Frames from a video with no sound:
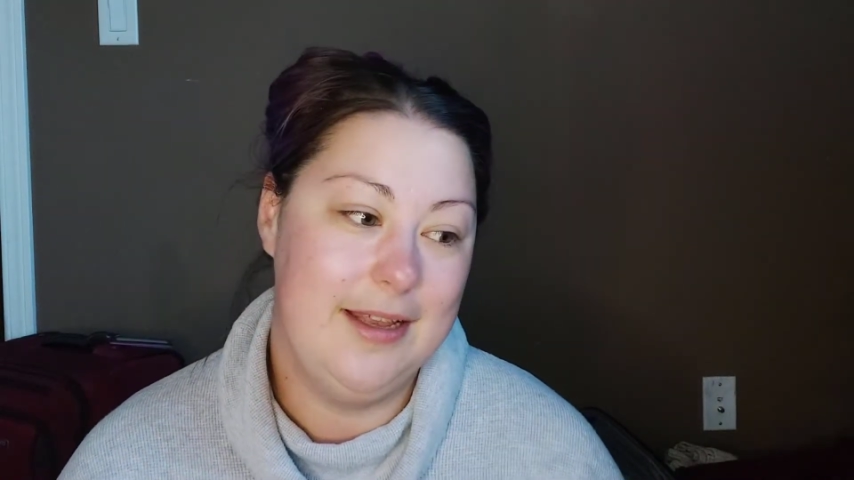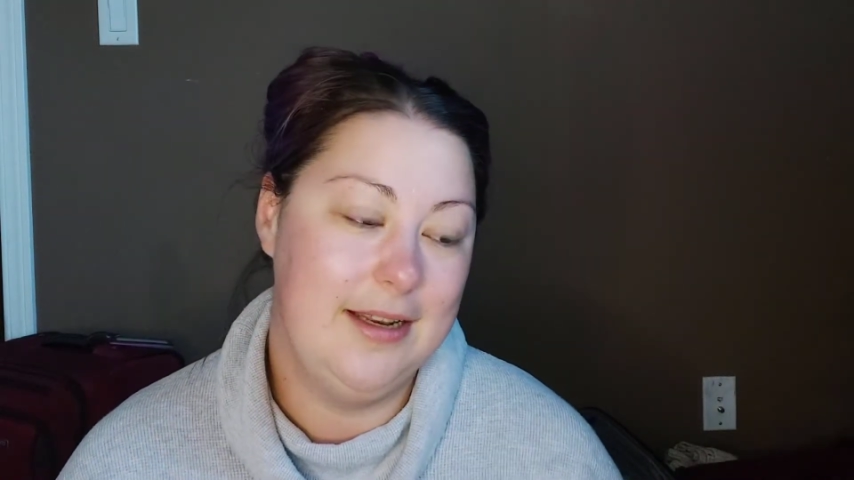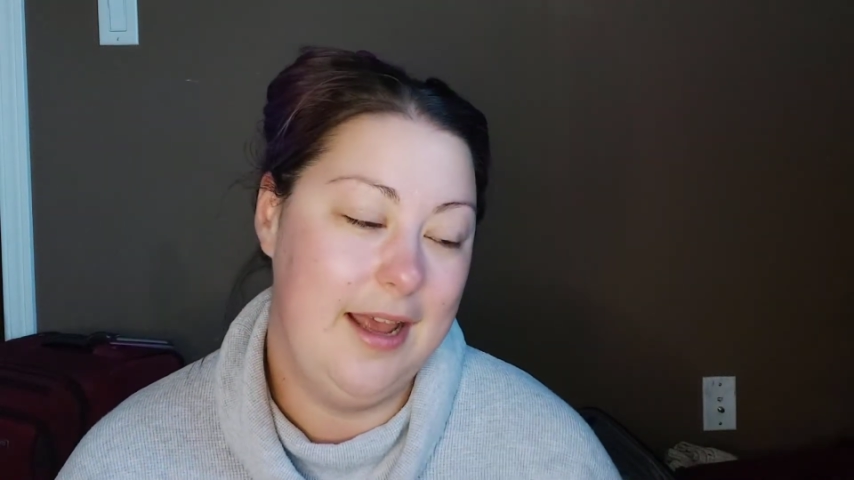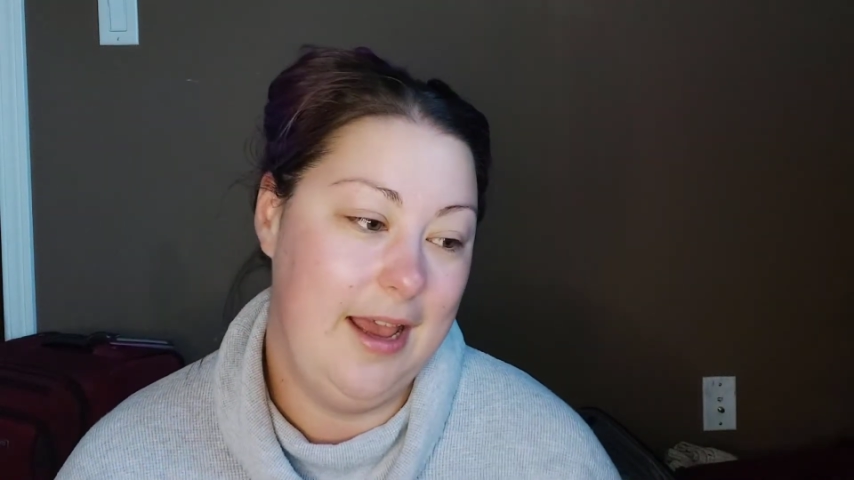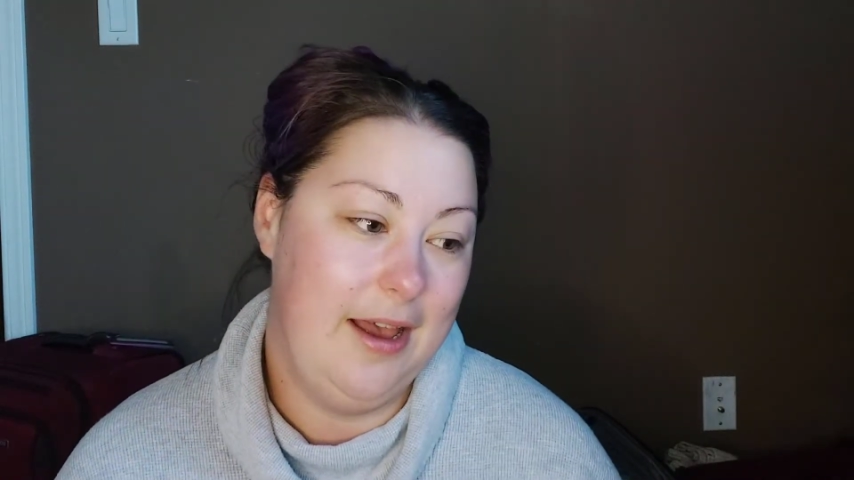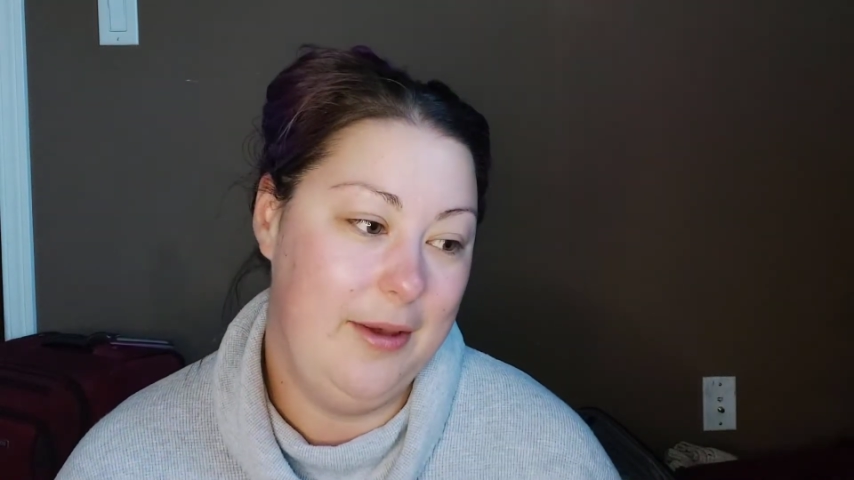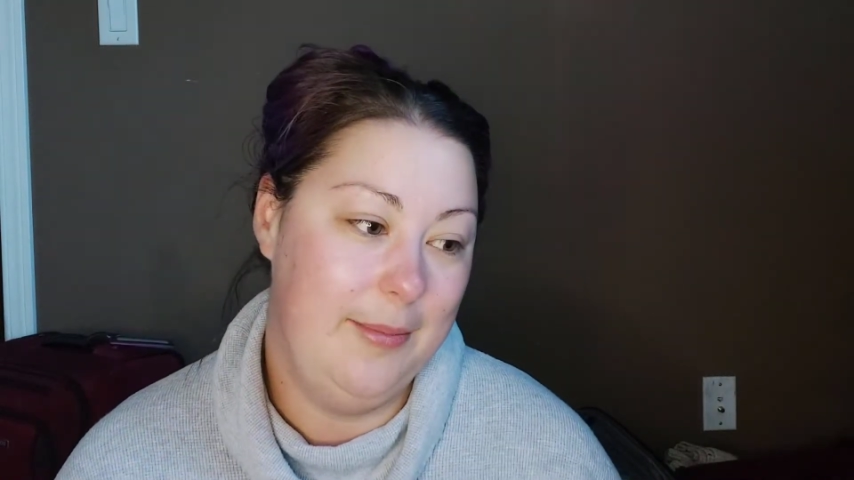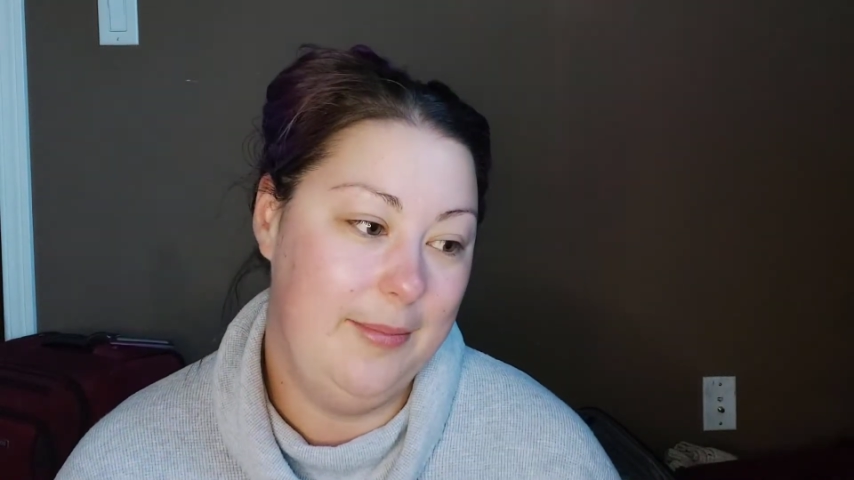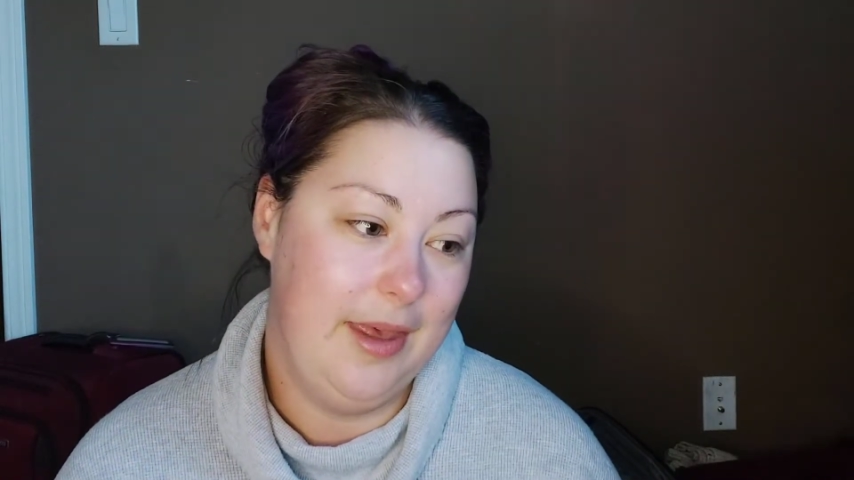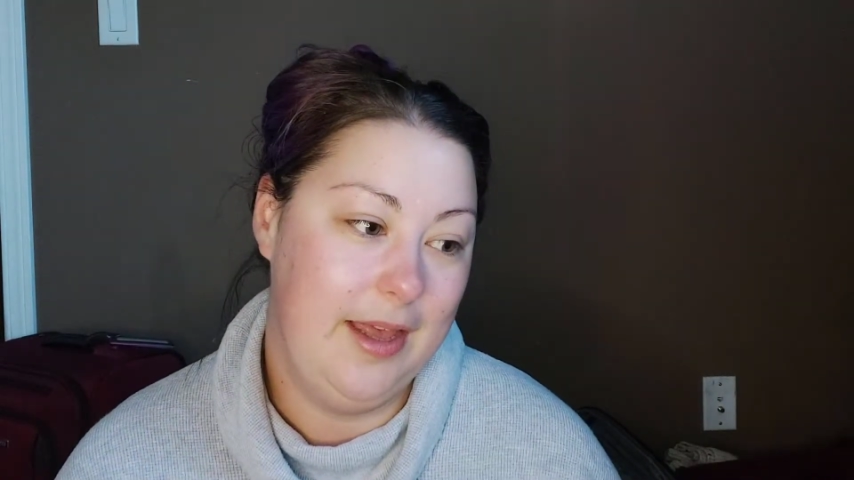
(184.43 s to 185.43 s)
in,
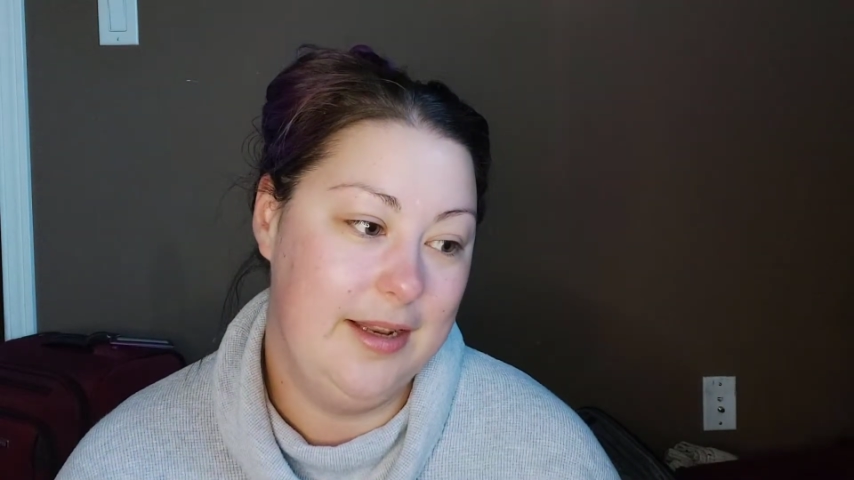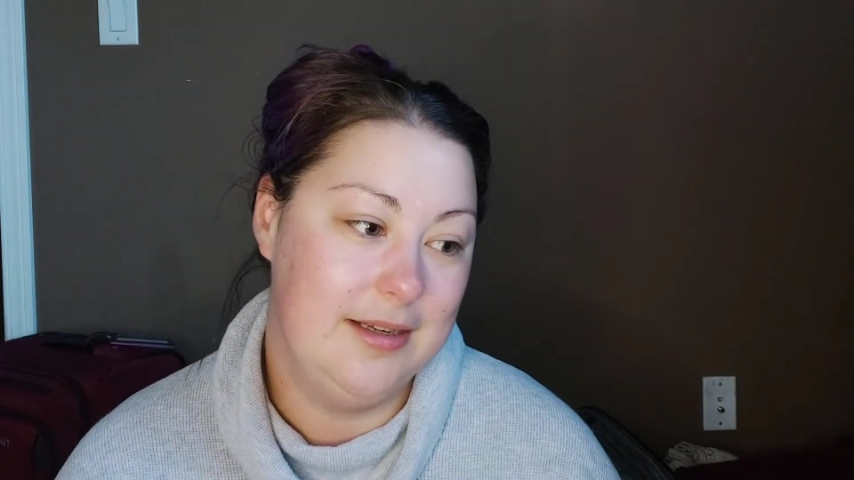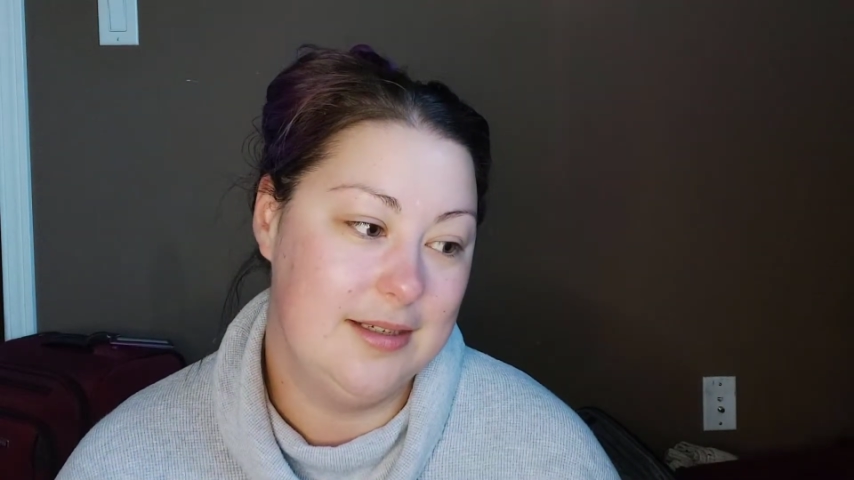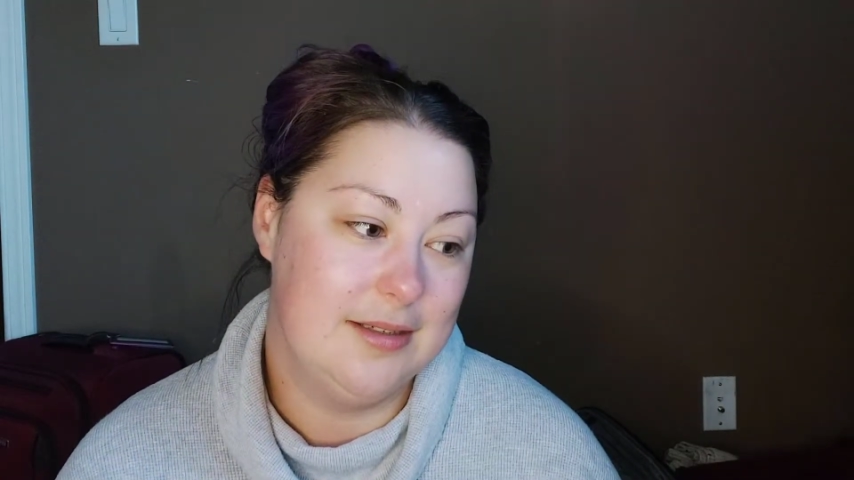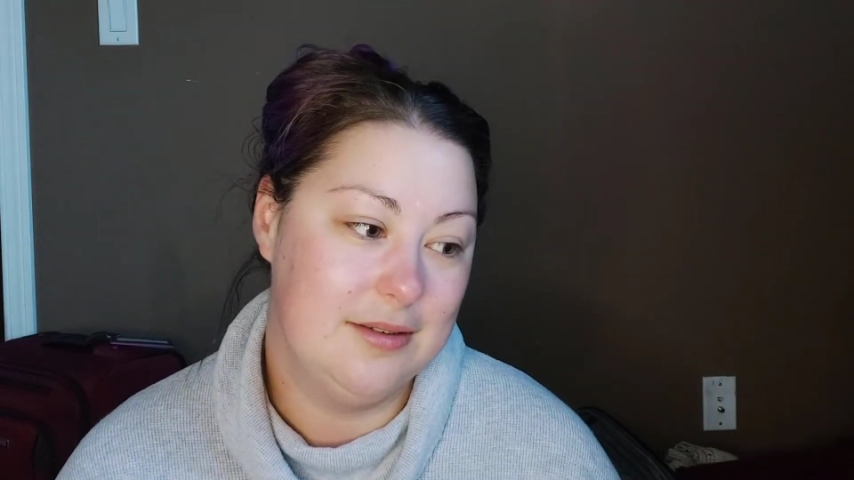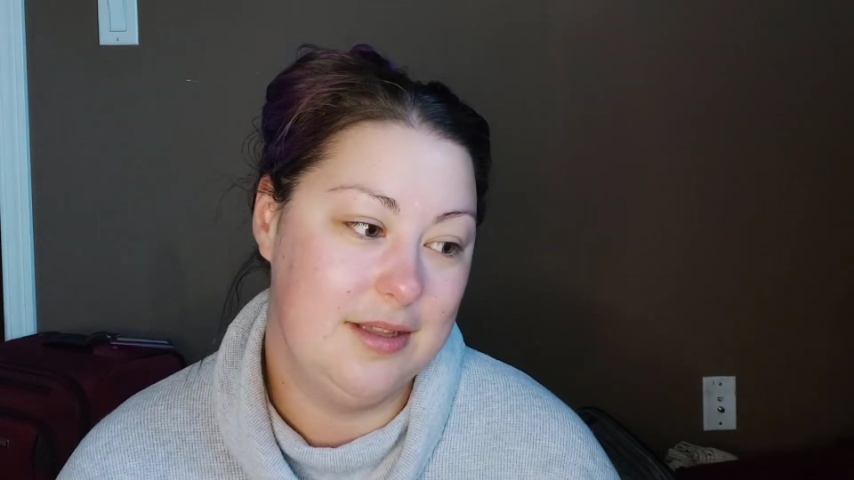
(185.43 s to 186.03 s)
and